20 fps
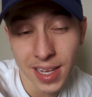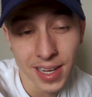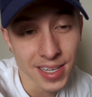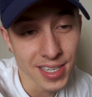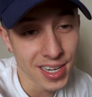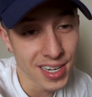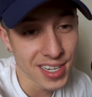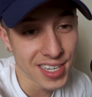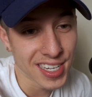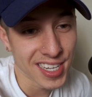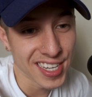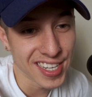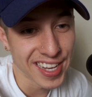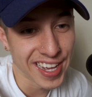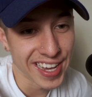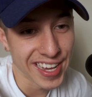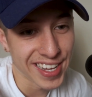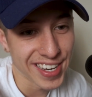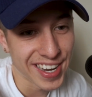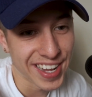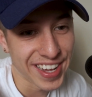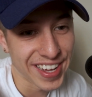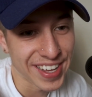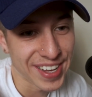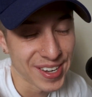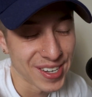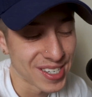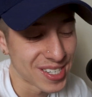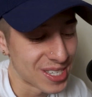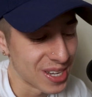young kid that
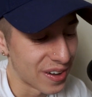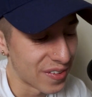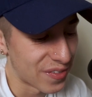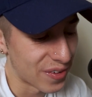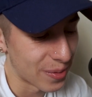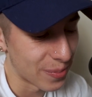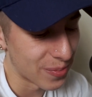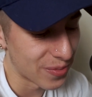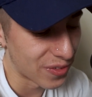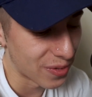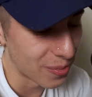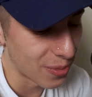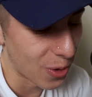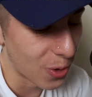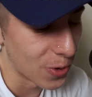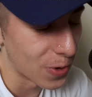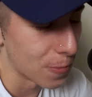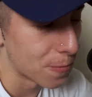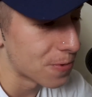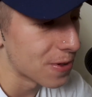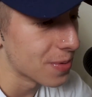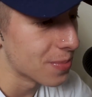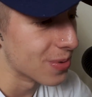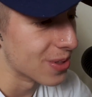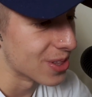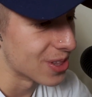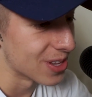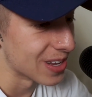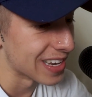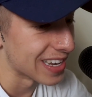hears stuff from older
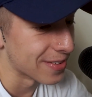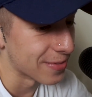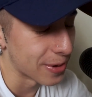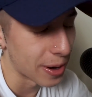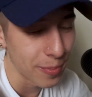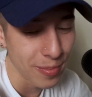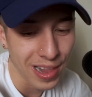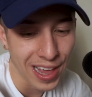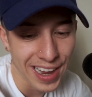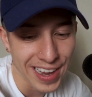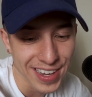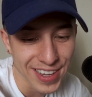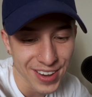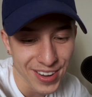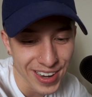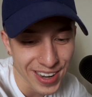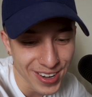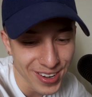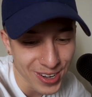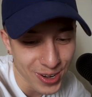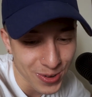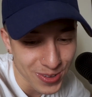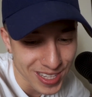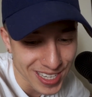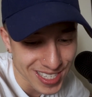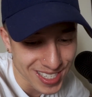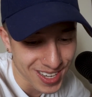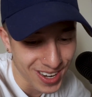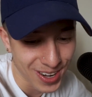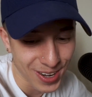people, and I'm like, yo, they don't know what
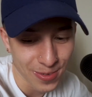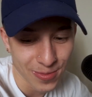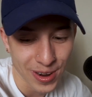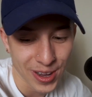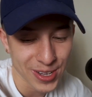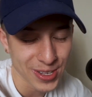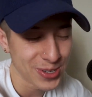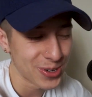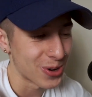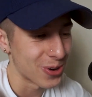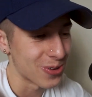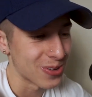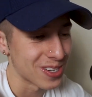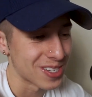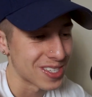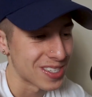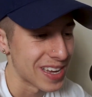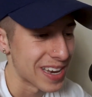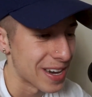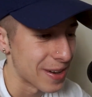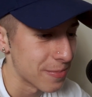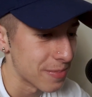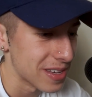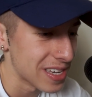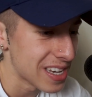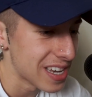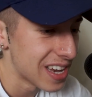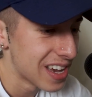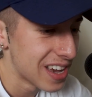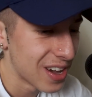they're talking about. You don't understand
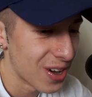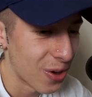me.